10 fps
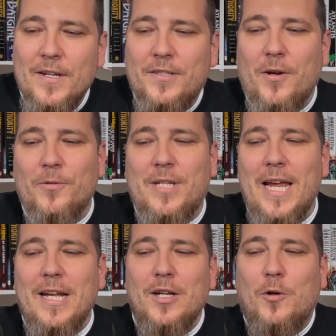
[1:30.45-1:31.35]
So
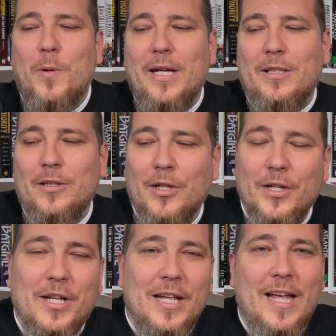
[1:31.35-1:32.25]
taking a quick
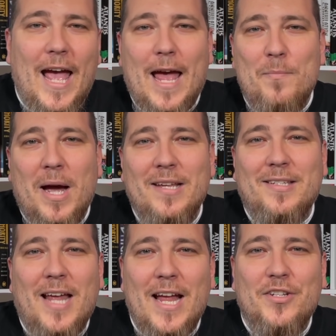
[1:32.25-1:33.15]
look at my
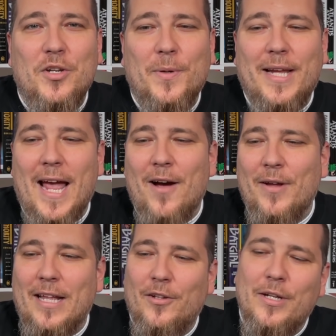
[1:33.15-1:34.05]
Sideshow
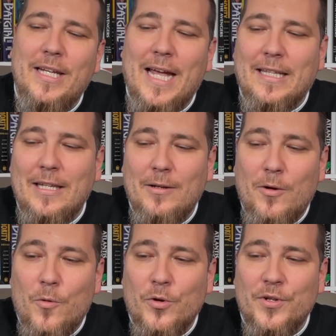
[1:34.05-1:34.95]
account and looking at the
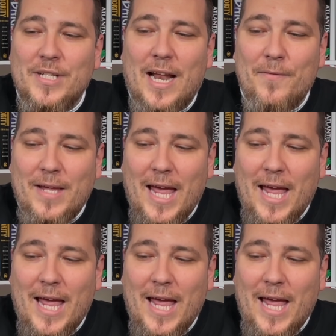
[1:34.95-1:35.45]
orders that I've